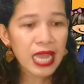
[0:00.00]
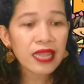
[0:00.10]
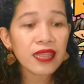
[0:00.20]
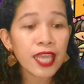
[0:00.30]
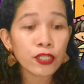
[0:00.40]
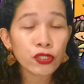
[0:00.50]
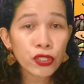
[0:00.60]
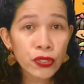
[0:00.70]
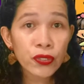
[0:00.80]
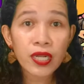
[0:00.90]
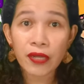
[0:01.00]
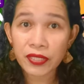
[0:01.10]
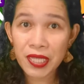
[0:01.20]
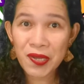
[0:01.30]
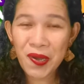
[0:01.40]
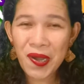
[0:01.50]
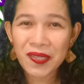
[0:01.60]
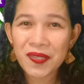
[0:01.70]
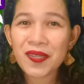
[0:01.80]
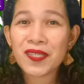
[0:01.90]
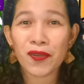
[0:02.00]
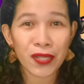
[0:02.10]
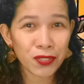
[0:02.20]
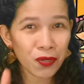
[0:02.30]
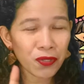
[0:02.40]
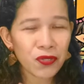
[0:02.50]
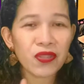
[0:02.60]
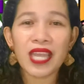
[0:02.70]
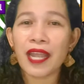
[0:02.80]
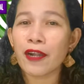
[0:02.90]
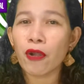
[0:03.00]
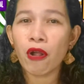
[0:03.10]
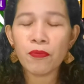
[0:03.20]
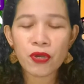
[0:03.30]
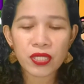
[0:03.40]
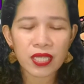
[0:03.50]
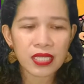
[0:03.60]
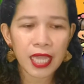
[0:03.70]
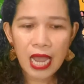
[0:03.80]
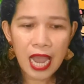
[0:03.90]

Then do counting on. So I told you they are almost the same.